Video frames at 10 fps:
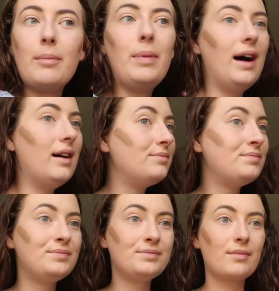but
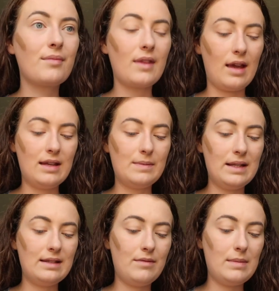
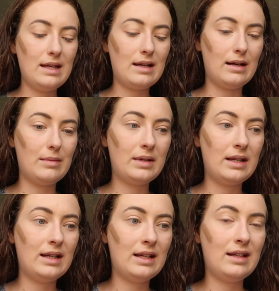expensive makeup,
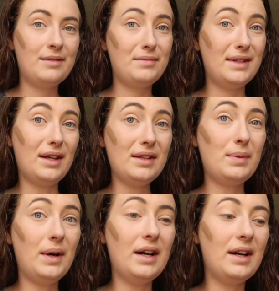it does
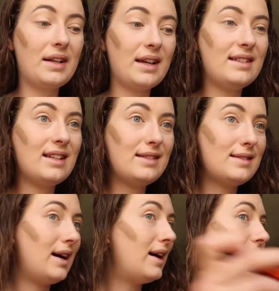work, it does
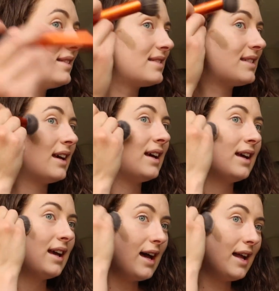last,
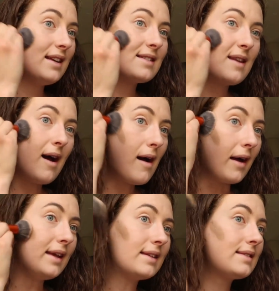and it's
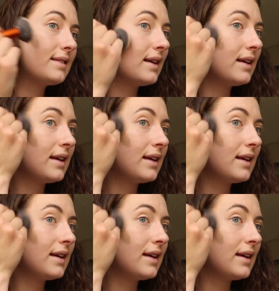nice.